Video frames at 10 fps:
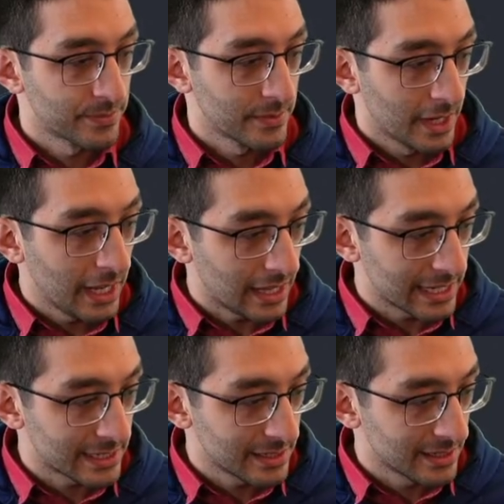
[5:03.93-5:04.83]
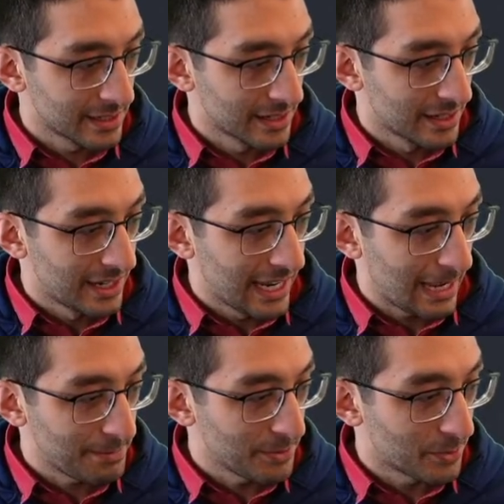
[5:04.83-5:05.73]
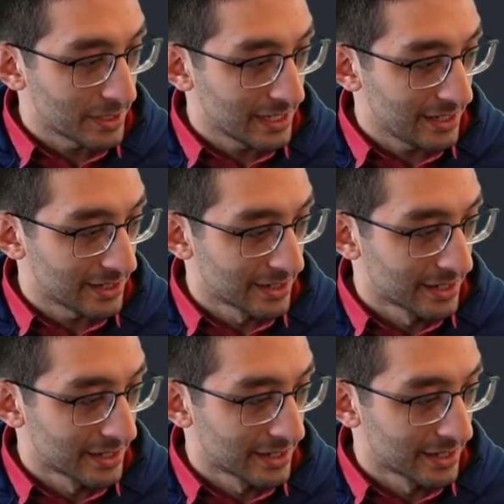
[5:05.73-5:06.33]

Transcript: Hey, Laxton. Happy 1 year.